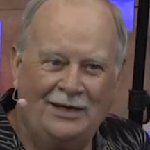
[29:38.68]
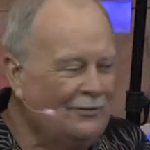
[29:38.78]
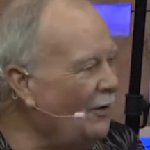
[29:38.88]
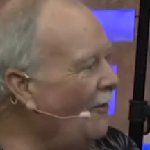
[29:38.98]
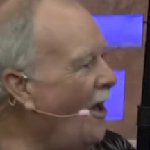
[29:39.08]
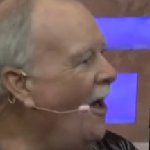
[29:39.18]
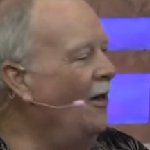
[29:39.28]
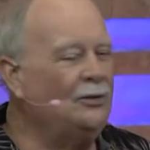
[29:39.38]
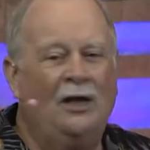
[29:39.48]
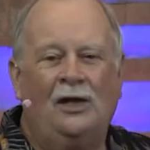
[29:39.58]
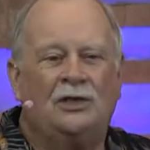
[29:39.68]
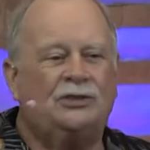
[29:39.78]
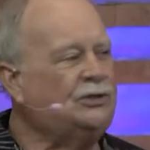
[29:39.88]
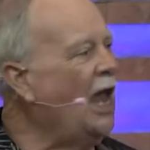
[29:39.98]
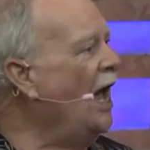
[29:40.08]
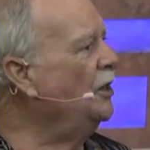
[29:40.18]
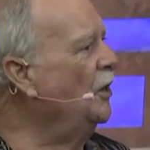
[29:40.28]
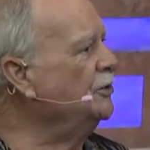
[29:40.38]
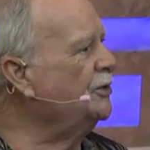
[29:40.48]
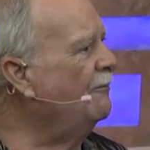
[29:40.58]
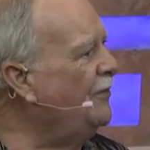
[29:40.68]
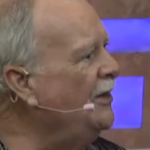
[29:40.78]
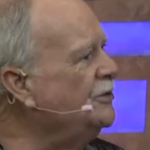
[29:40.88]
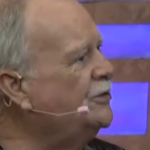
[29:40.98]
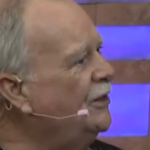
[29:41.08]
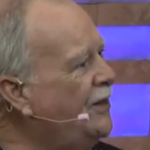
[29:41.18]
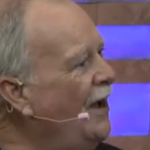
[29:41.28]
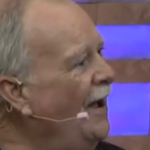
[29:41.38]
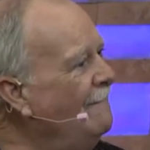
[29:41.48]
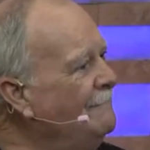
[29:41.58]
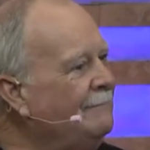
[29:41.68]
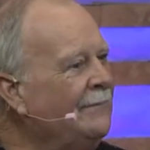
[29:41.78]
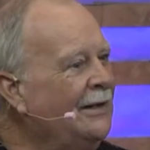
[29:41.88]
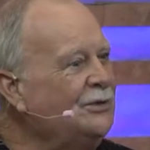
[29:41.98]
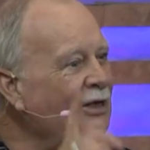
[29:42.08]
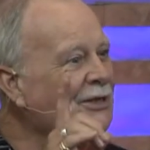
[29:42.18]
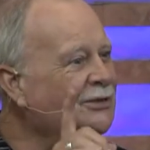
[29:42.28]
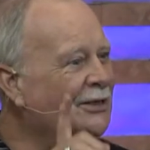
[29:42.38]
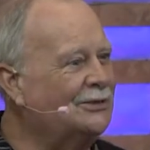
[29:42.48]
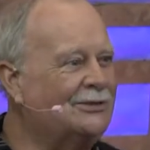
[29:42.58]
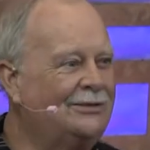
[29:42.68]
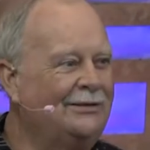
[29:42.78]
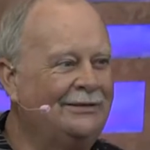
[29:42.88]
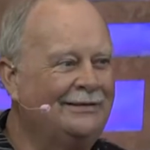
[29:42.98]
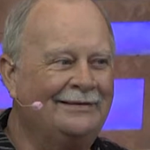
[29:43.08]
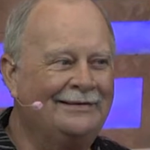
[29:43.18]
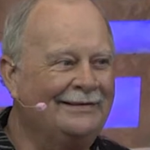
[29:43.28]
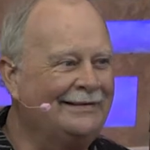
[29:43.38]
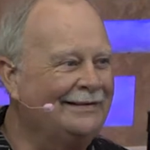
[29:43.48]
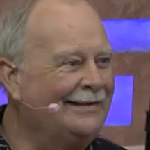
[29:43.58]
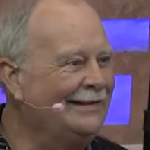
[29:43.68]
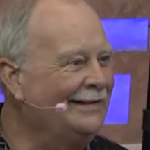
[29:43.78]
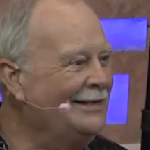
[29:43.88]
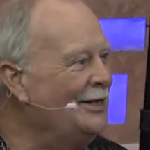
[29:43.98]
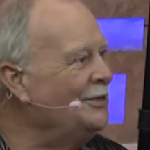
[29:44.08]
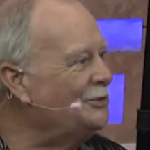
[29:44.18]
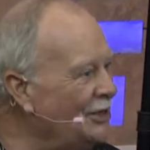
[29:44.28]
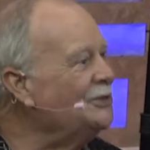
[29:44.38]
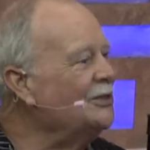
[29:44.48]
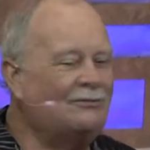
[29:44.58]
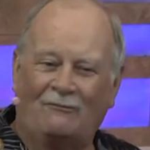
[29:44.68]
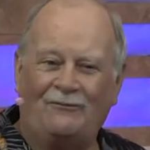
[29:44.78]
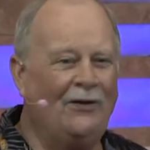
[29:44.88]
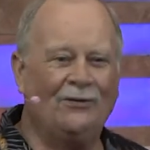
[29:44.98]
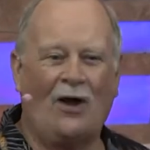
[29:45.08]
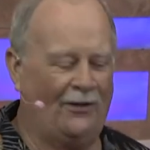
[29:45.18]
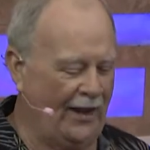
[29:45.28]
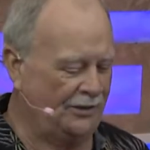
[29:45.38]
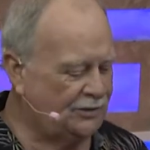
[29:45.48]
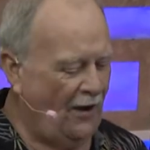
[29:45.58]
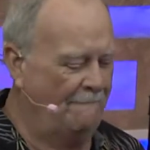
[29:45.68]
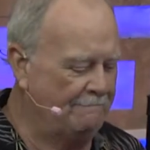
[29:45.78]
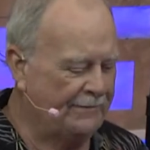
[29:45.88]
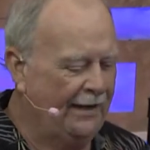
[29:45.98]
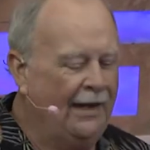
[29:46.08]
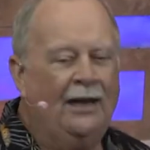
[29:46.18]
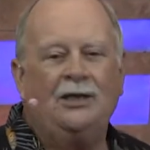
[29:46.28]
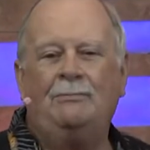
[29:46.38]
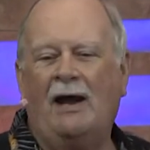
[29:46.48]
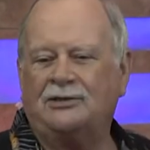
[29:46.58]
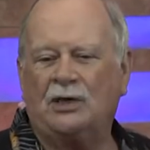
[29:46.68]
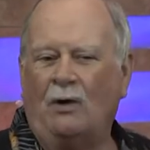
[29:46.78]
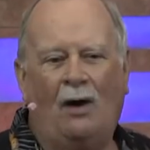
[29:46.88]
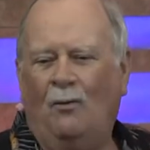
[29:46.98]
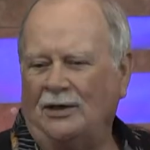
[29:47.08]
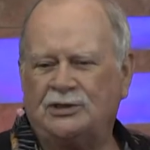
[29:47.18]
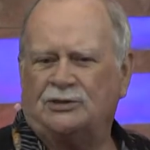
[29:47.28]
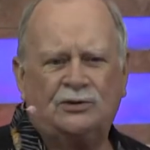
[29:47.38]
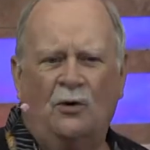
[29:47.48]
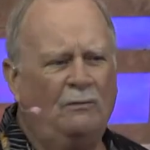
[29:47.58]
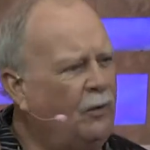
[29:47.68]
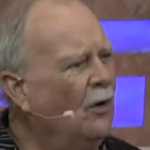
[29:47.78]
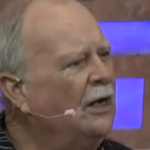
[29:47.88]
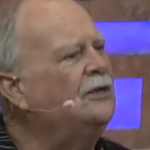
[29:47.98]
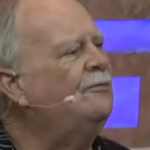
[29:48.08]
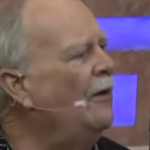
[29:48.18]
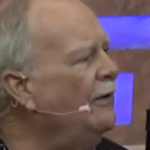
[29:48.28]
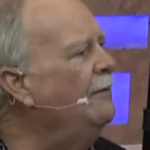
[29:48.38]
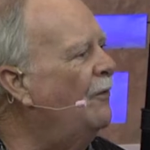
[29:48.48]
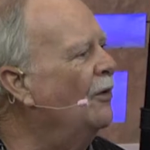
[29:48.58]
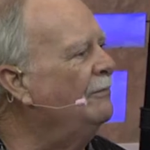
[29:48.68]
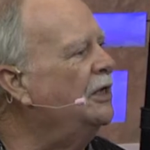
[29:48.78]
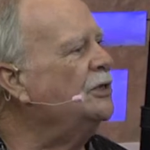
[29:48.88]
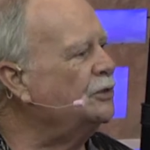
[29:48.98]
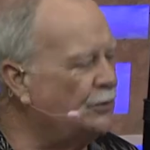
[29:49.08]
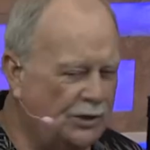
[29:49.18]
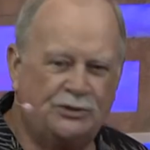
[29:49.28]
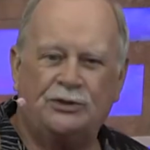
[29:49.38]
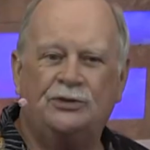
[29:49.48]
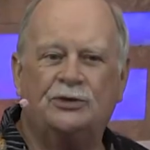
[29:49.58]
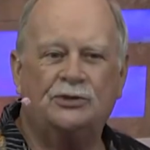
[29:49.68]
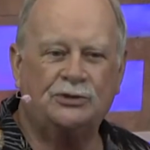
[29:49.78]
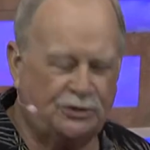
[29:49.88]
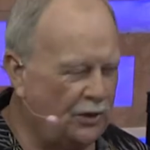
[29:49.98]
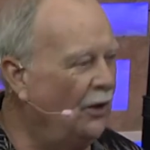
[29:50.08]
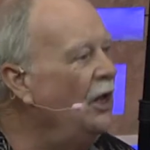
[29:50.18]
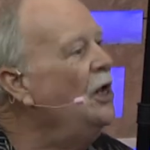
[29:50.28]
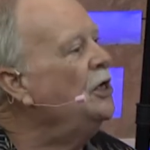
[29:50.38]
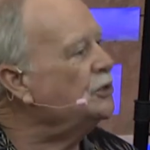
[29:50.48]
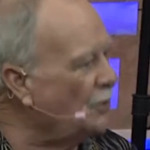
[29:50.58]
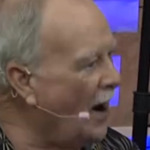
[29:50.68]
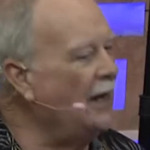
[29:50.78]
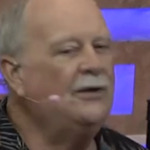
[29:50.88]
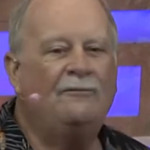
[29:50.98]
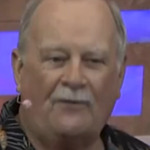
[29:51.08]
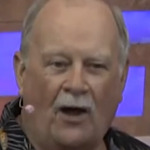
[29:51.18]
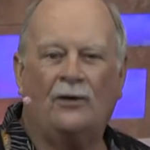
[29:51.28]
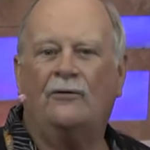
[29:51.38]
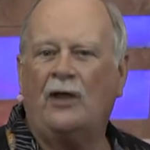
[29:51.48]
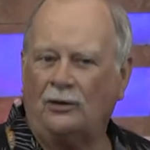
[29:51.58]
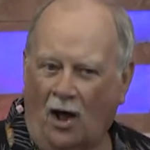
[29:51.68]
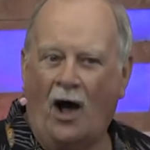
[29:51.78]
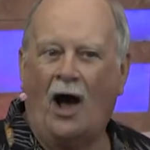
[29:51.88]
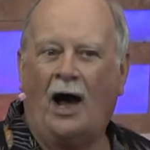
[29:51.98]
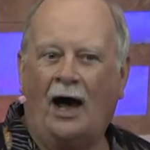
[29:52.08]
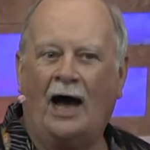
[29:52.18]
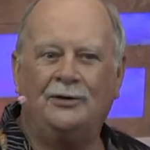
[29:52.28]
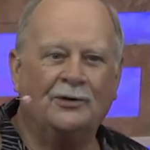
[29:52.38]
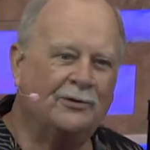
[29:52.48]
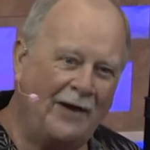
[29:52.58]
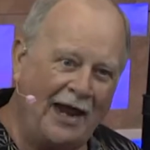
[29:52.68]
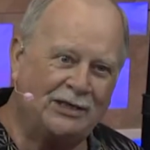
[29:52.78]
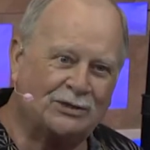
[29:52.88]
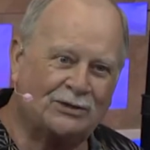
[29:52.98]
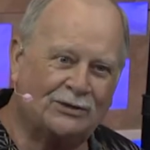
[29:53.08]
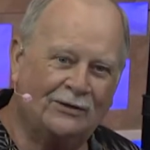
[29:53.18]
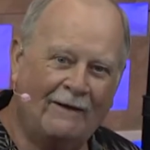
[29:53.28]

They're all shadows of things to come. Jesus. Jesus fulfilled all that. So, you might say, well, what's it so important? It's very important because Christians are still trying to follow the law under grace.